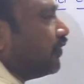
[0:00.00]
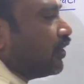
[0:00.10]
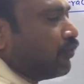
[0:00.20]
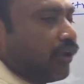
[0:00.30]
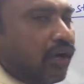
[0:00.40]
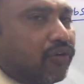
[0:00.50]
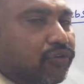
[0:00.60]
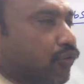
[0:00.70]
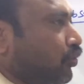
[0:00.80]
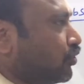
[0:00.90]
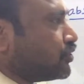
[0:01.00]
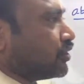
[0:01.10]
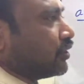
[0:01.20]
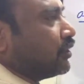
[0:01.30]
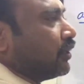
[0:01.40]
Then we have to
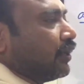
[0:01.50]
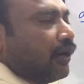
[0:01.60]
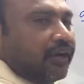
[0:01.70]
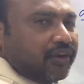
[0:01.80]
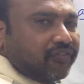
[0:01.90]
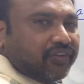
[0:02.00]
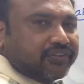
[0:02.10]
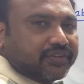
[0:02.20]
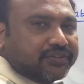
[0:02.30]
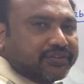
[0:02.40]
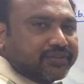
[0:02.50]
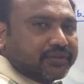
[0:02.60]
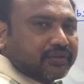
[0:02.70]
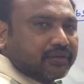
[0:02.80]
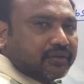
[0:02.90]
use
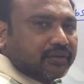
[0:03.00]
interfaces